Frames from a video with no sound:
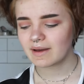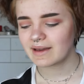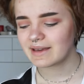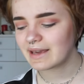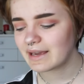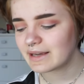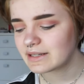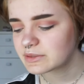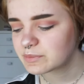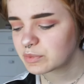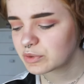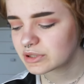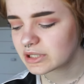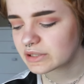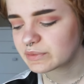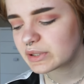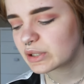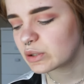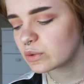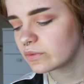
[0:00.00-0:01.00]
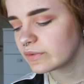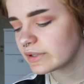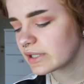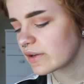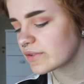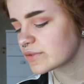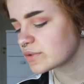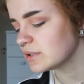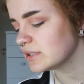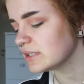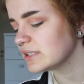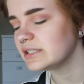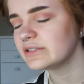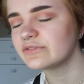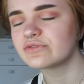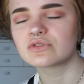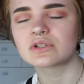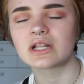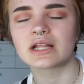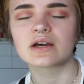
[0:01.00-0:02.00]
So I hate the point that we always have to
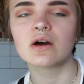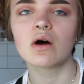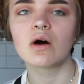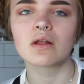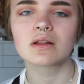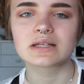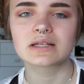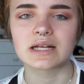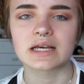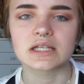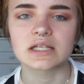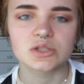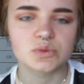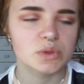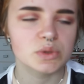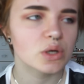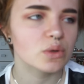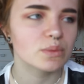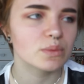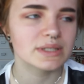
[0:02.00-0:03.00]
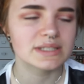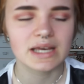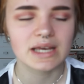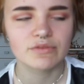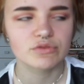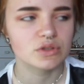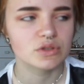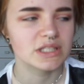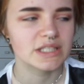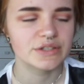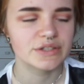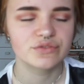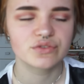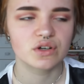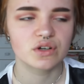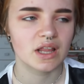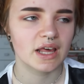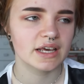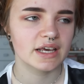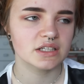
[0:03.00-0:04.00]
leave for like holidays. We always have to leave
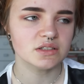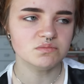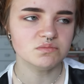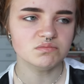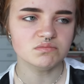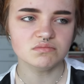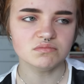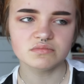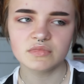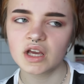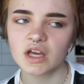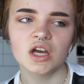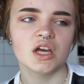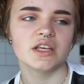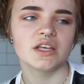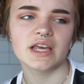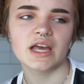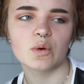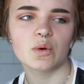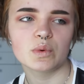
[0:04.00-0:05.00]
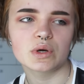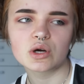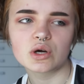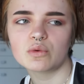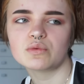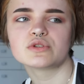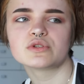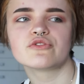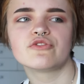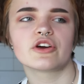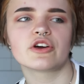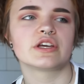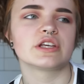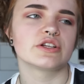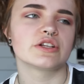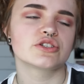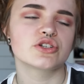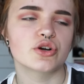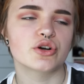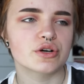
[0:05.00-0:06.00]
for like, yeah, we're going to
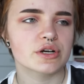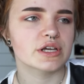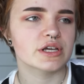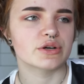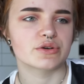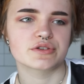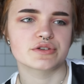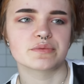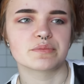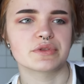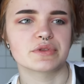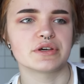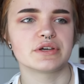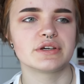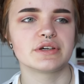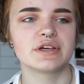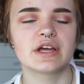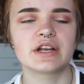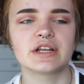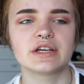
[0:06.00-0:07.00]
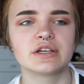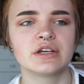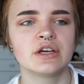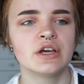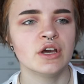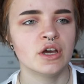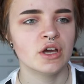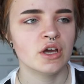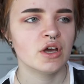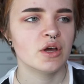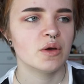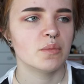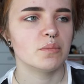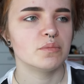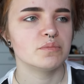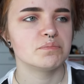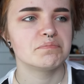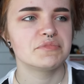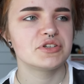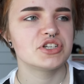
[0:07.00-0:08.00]
fucking Turkey or something, getting
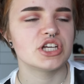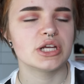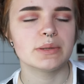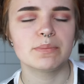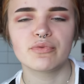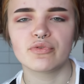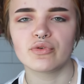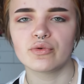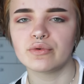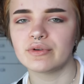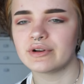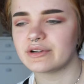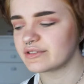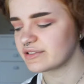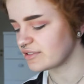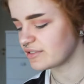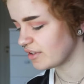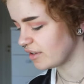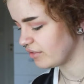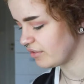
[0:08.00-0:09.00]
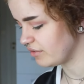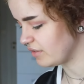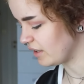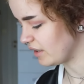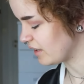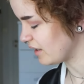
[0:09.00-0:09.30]
cheap food and stuff.